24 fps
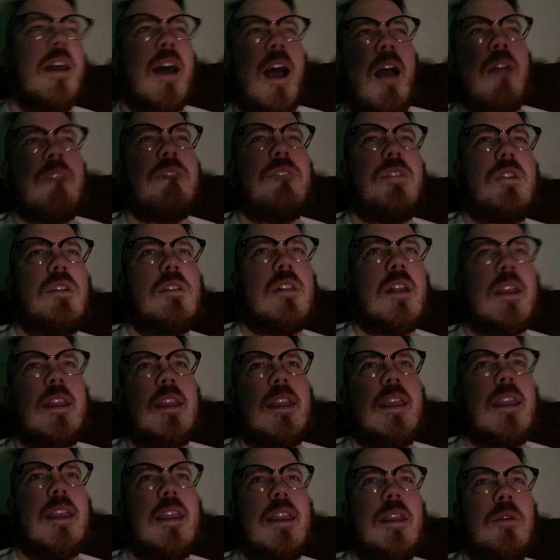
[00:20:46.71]
I feel like
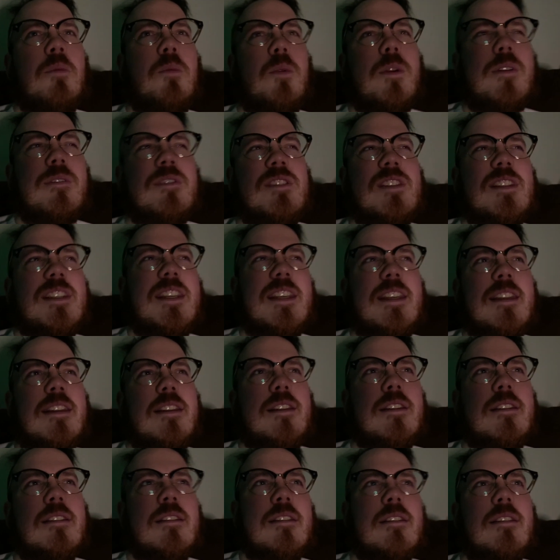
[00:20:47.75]
we've
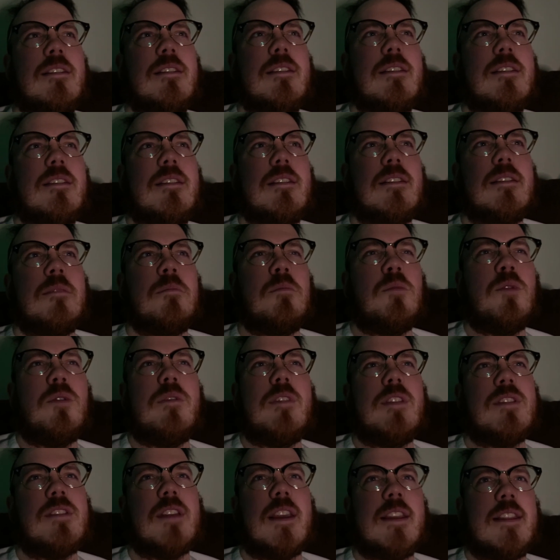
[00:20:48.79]
seen
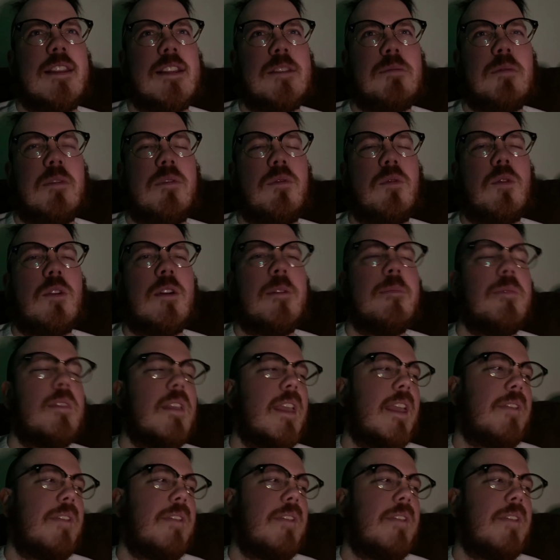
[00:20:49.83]
movies like this before.